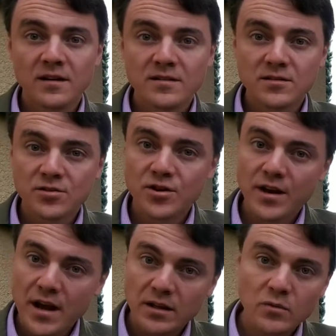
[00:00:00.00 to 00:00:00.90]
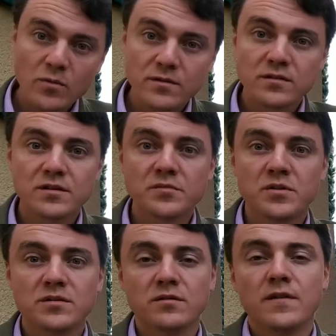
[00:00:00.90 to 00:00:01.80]
associated with
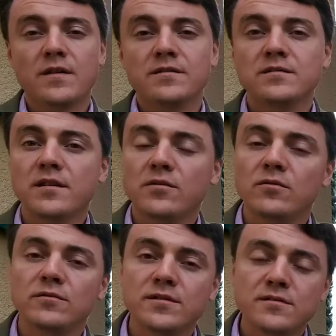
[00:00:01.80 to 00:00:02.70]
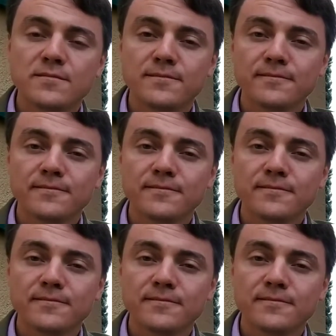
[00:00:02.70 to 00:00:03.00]
descriptions of other stakeholders.